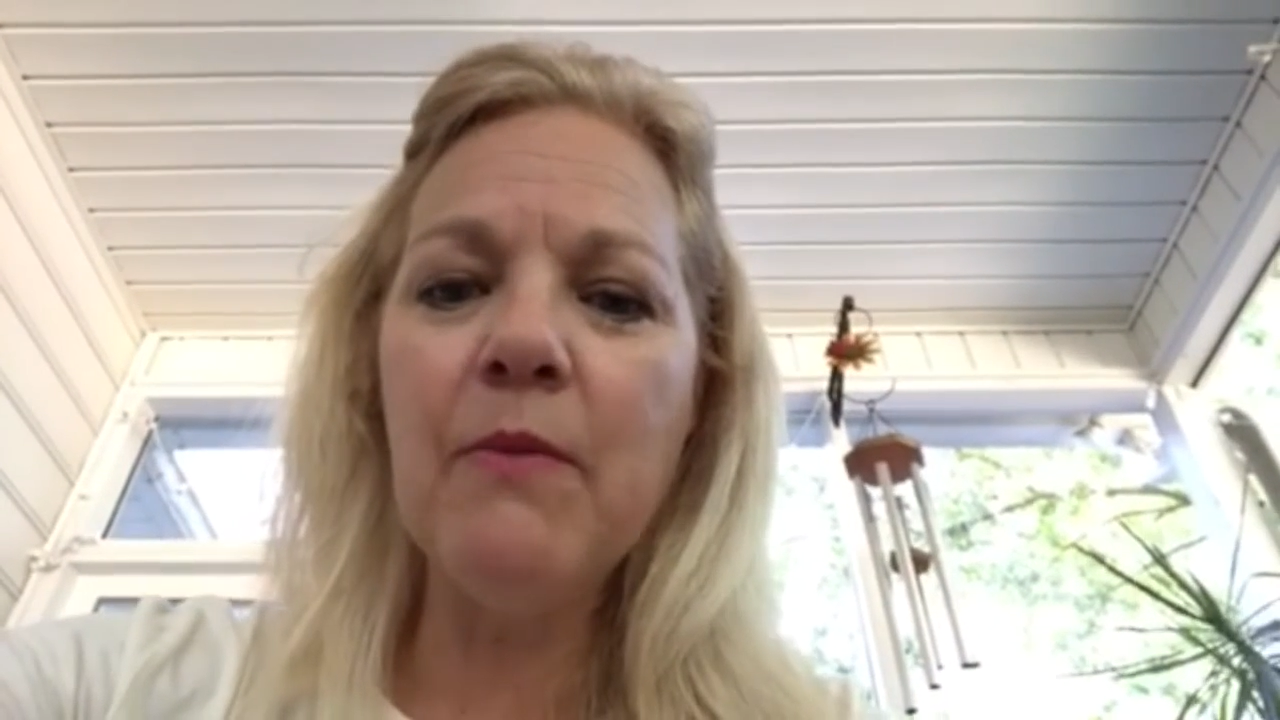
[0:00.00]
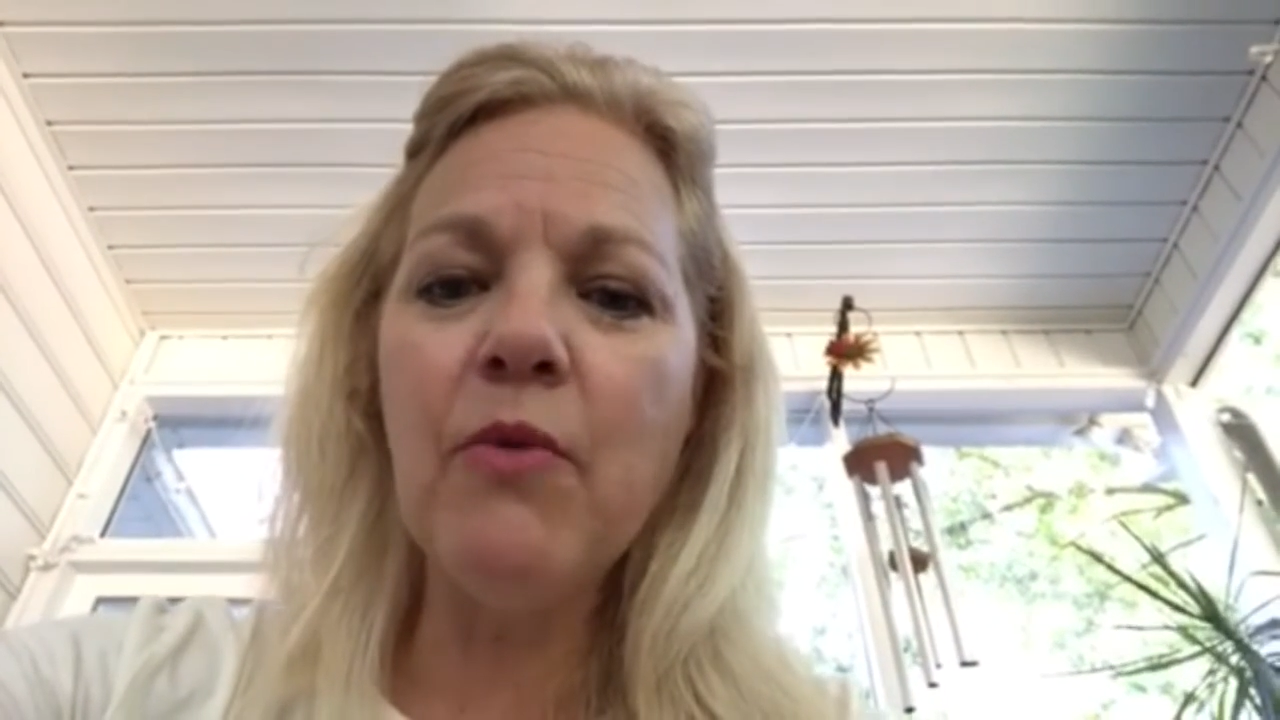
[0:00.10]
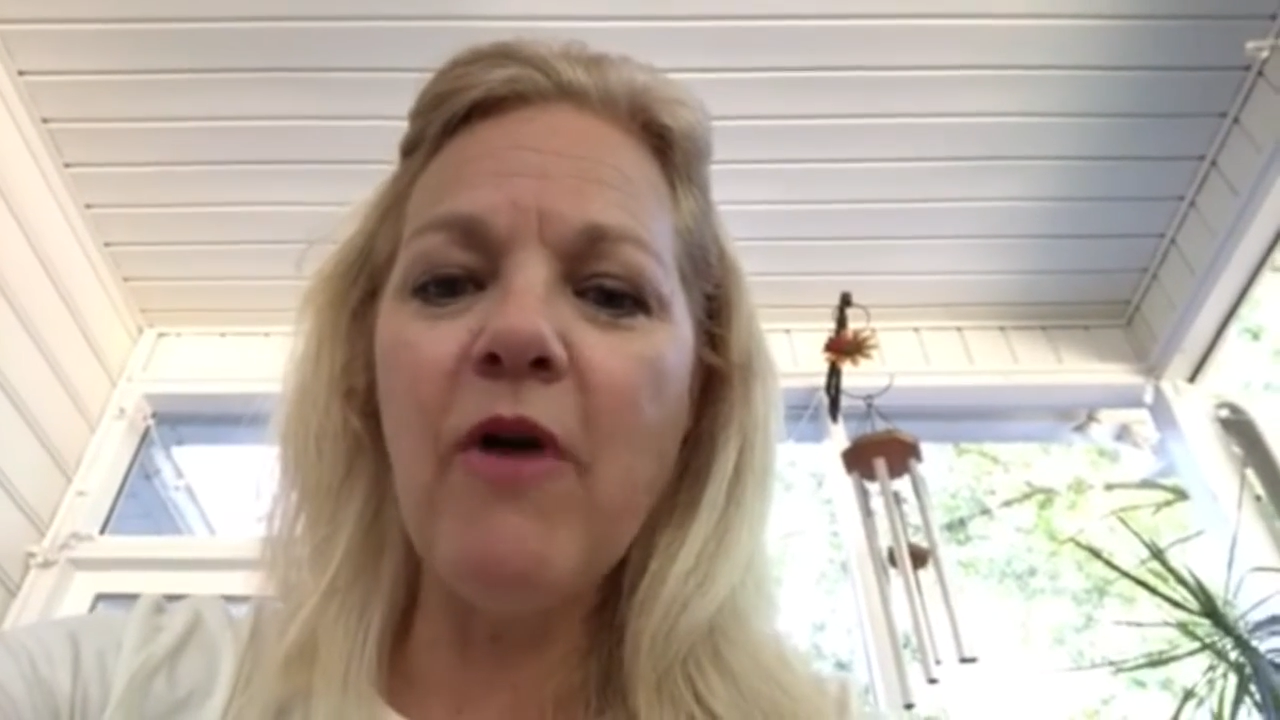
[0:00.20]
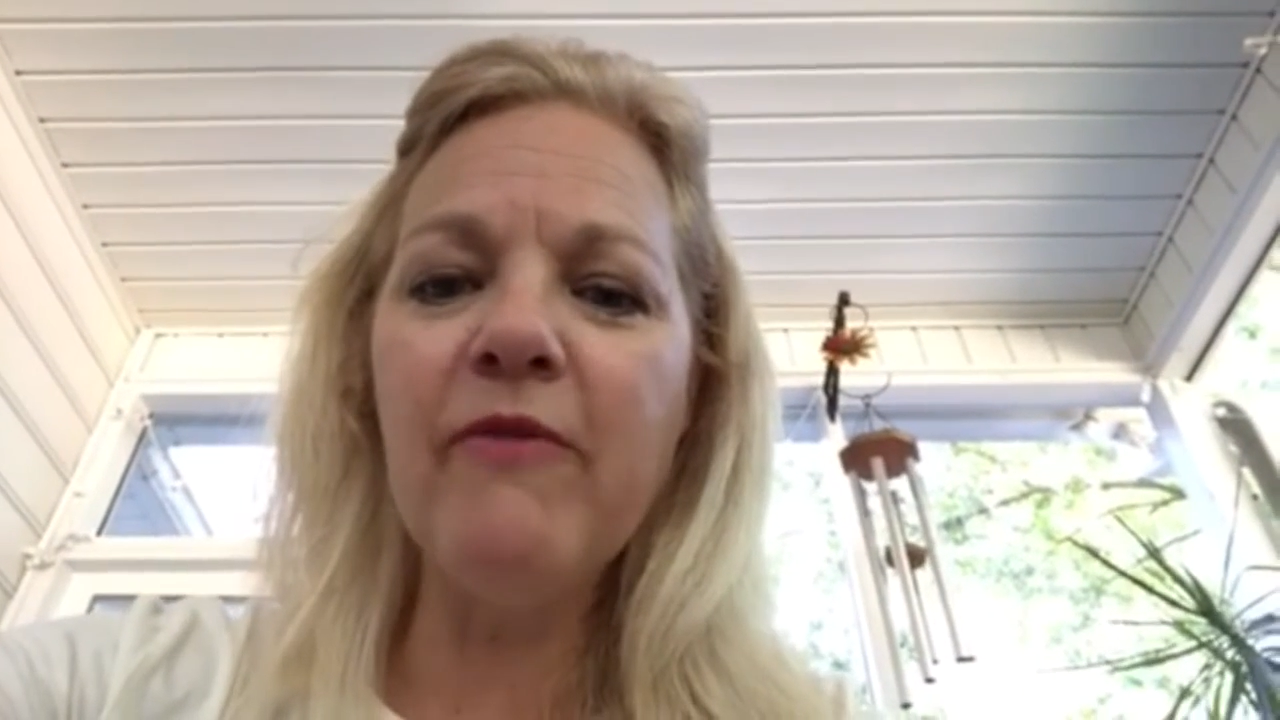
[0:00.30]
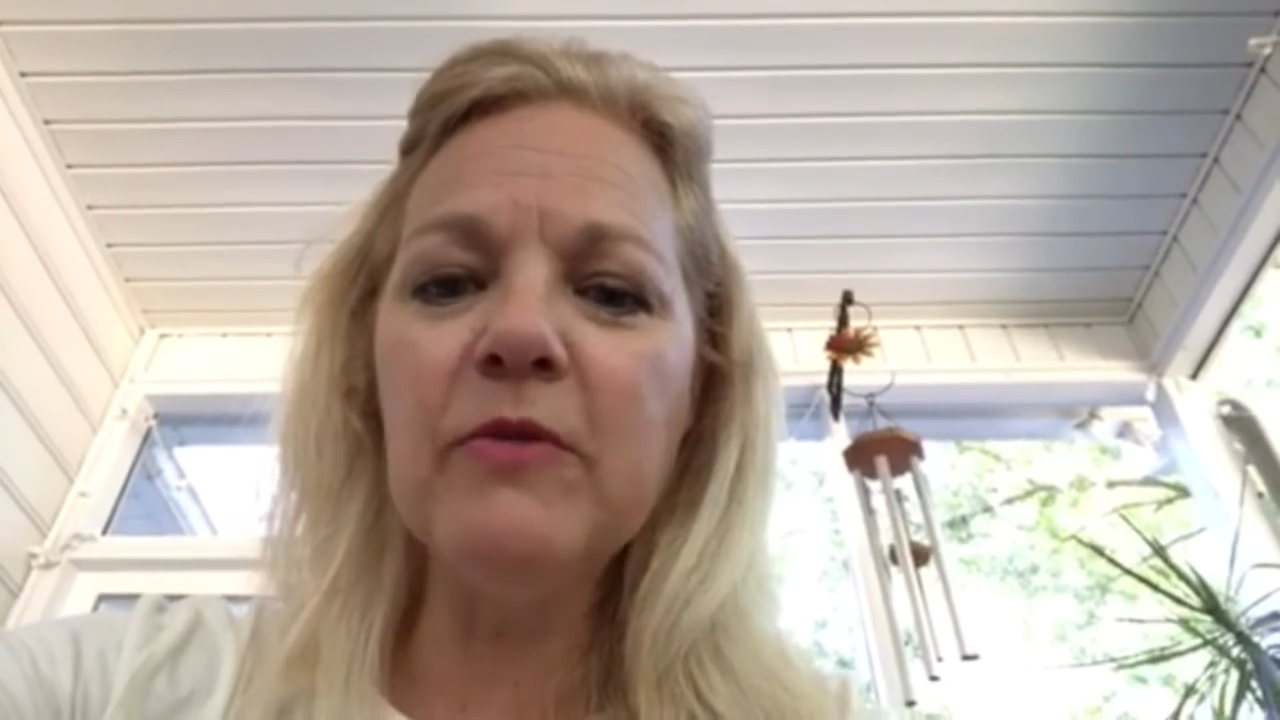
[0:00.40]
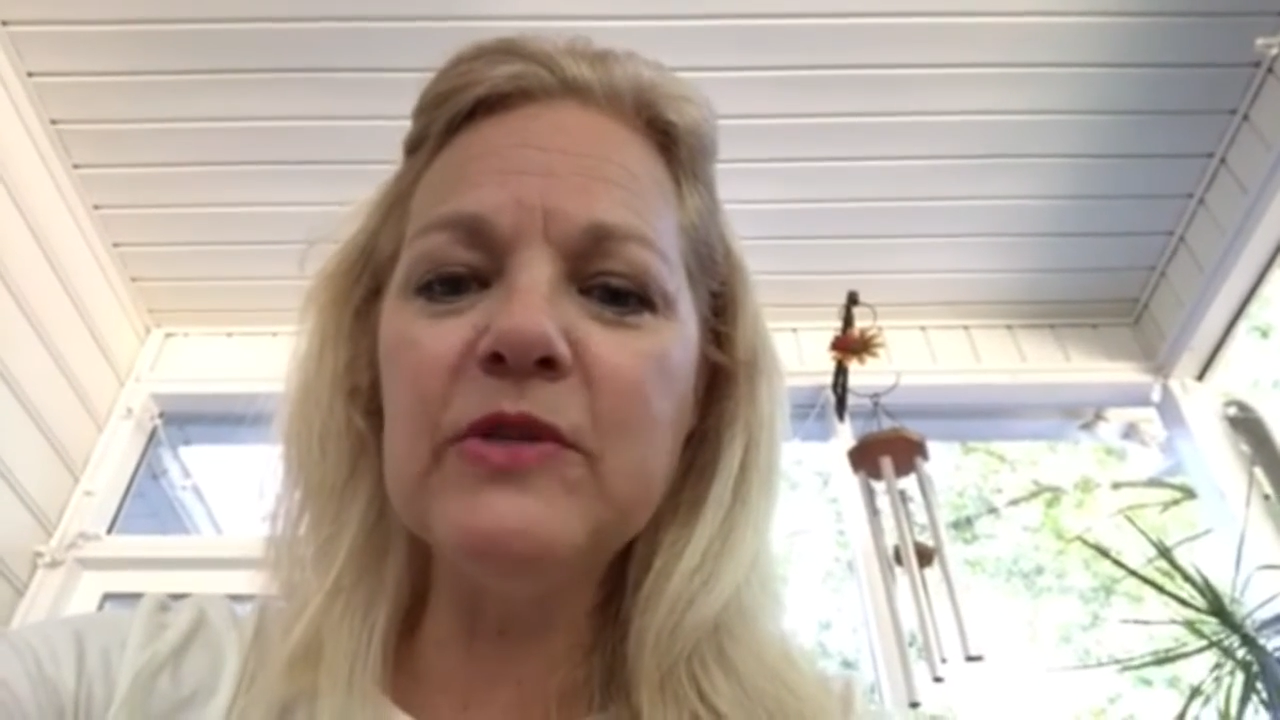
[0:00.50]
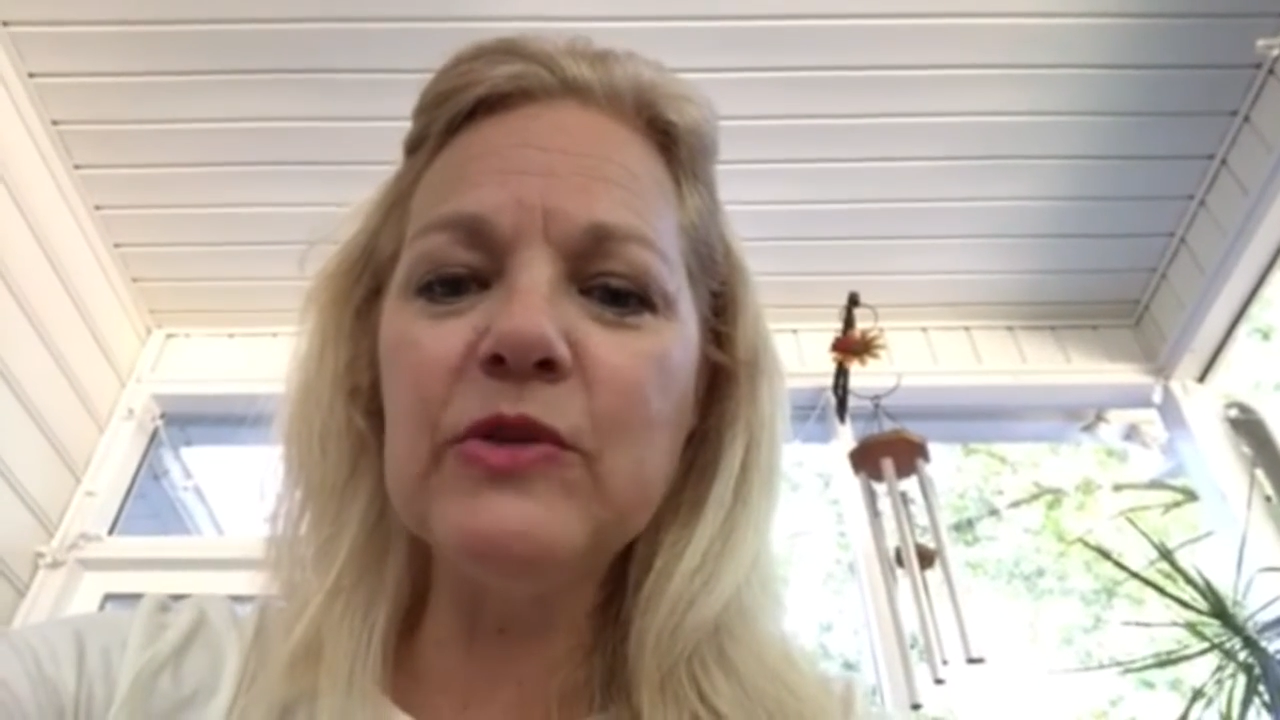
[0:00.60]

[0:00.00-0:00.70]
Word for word: Proverbs